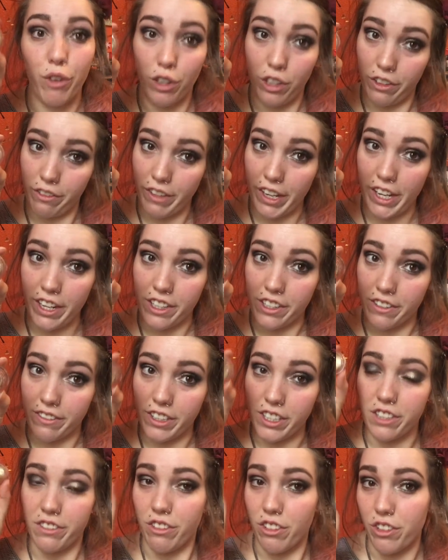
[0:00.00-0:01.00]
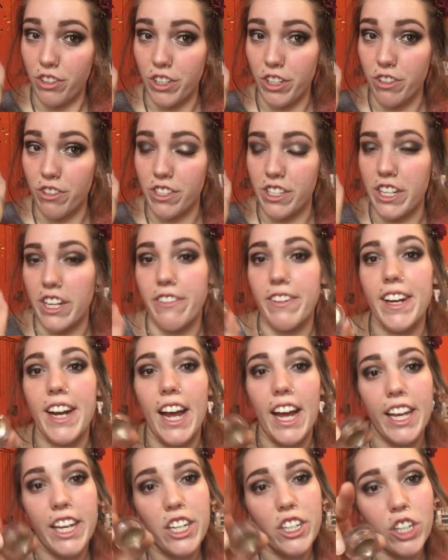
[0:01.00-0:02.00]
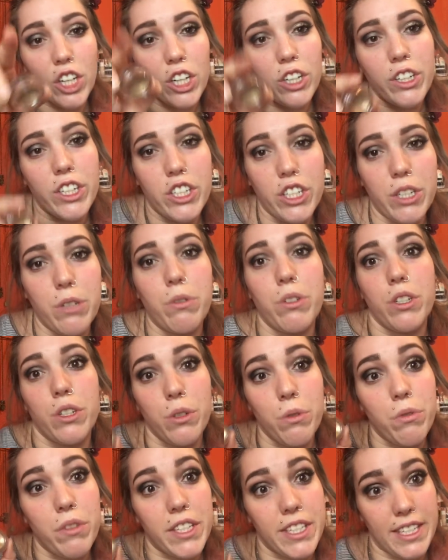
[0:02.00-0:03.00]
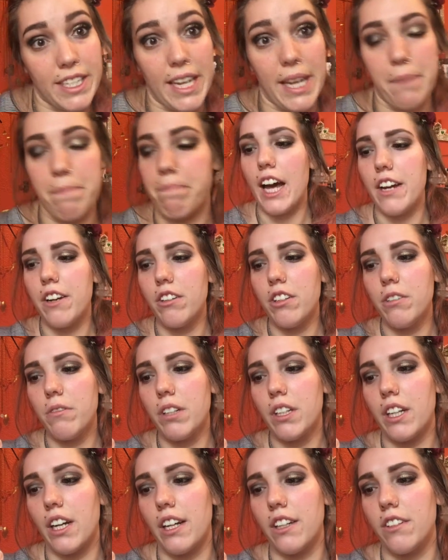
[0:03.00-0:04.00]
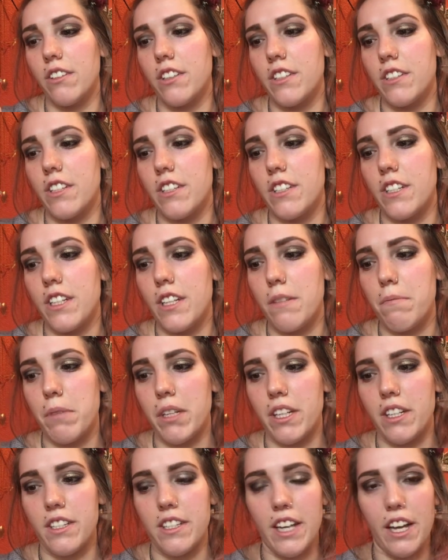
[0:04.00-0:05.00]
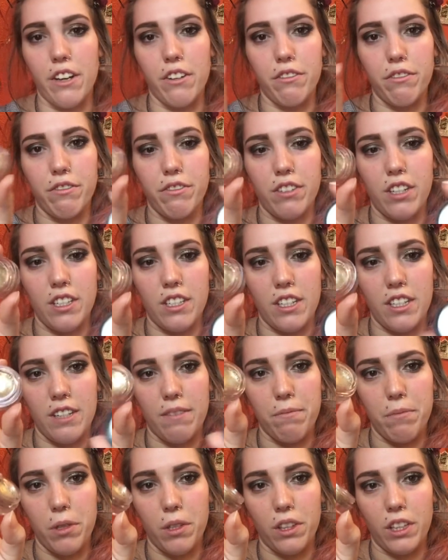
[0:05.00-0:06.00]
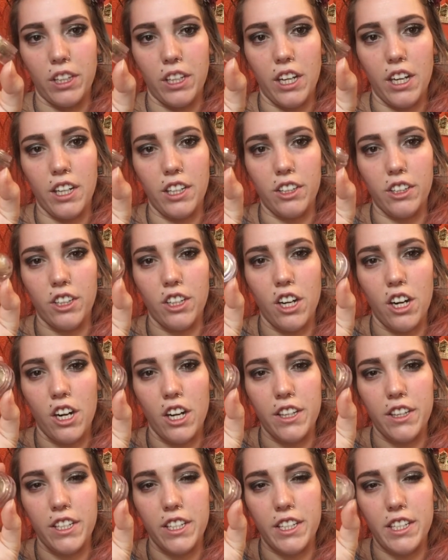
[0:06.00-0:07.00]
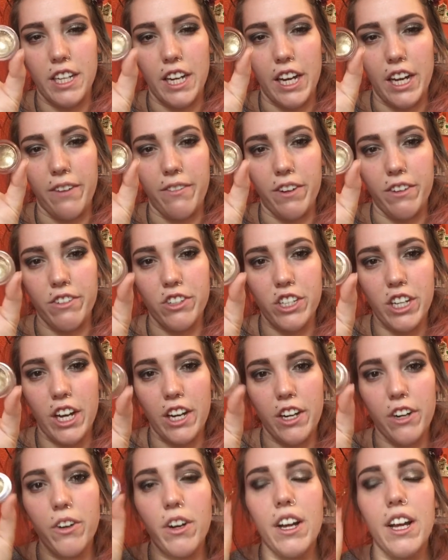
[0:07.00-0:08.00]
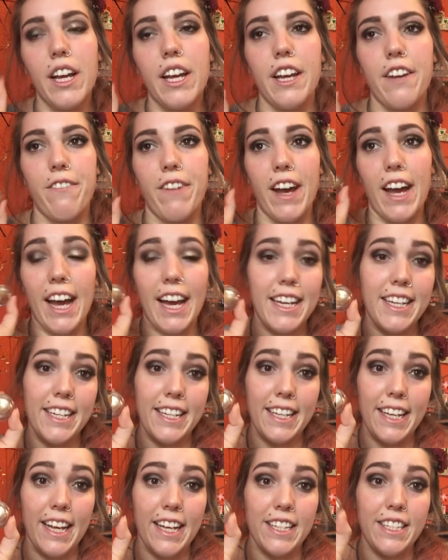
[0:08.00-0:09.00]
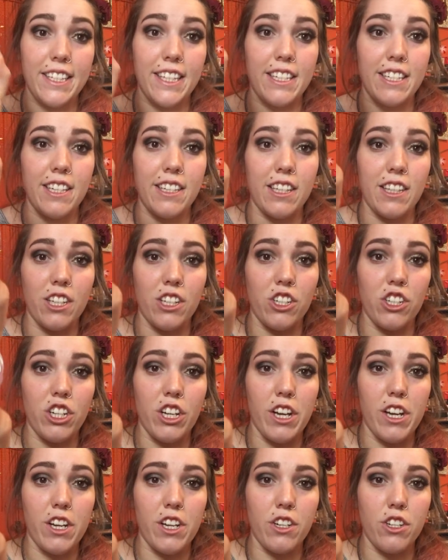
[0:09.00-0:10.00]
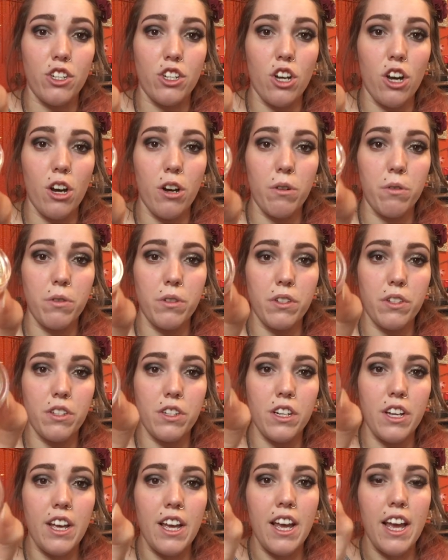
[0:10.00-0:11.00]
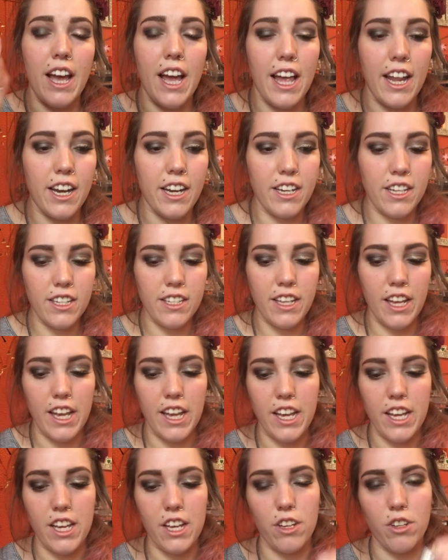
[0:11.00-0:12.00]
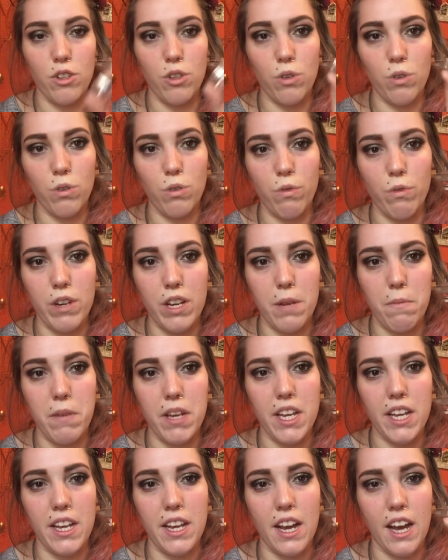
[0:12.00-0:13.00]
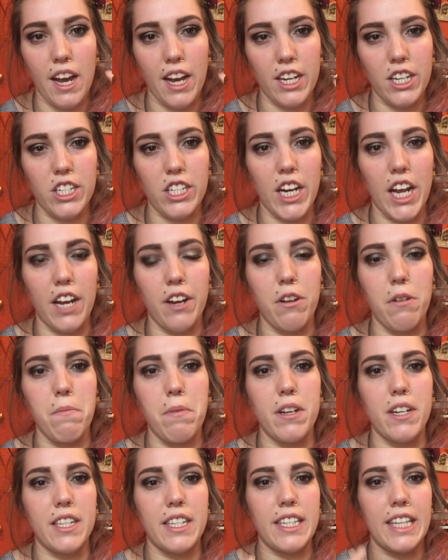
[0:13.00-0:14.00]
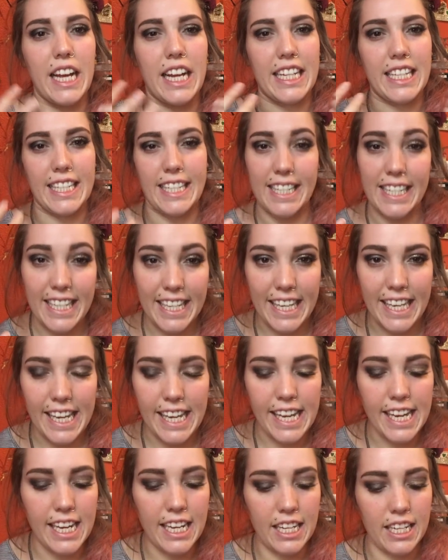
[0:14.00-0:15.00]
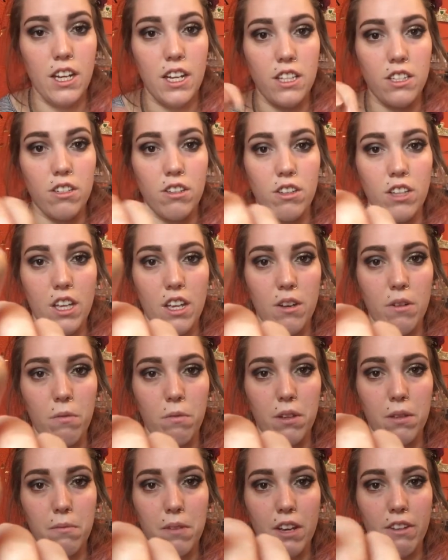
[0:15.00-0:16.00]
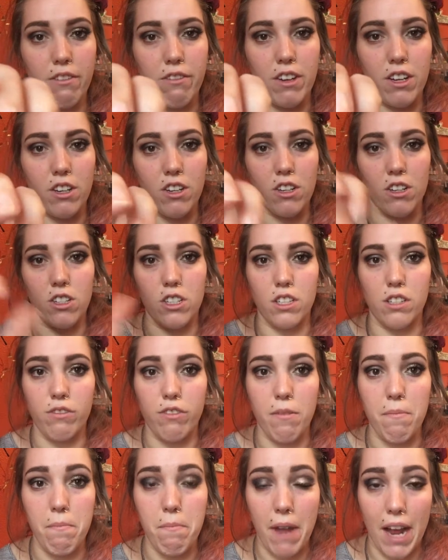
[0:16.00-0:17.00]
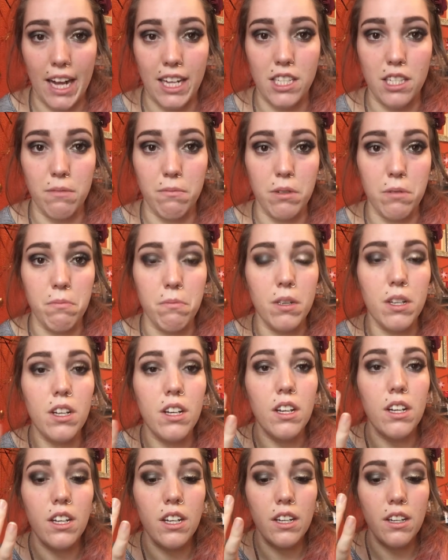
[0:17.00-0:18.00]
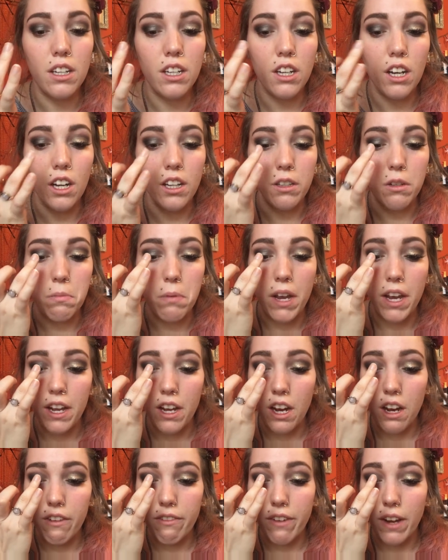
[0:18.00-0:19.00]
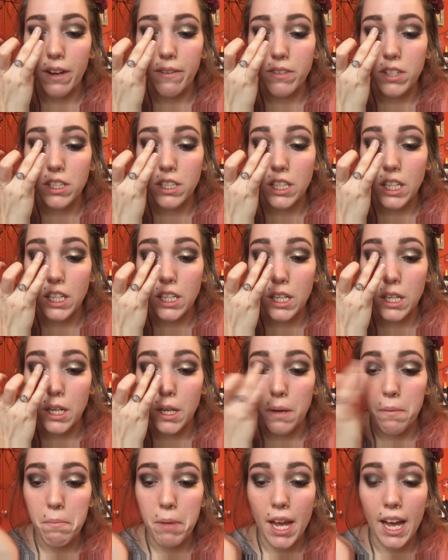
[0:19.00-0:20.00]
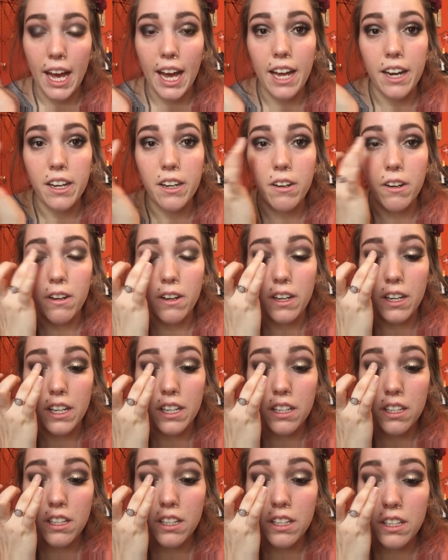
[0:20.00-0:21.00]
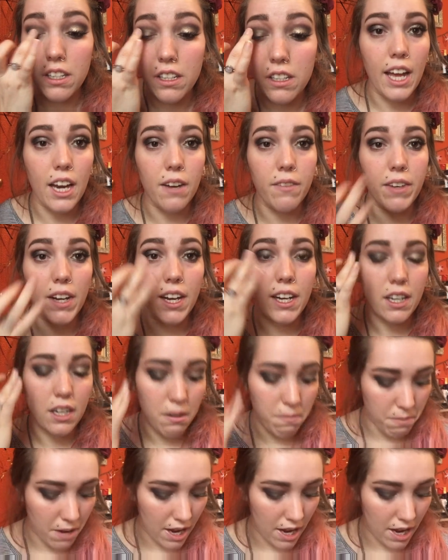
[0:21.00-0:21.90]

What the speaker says: full advantage of this for New Year's Eve, and I encourage you to do the same. I don't know what color this is in because e.l.f. doesn't put the color on this type of shadow. If I had to guess, this is in the shade Toast, and it is a creamy eyeshadow, but it's not sticky. And so then with my finger, just for maximum color payoff, I'm just gonna pat it on, and I'm not gonna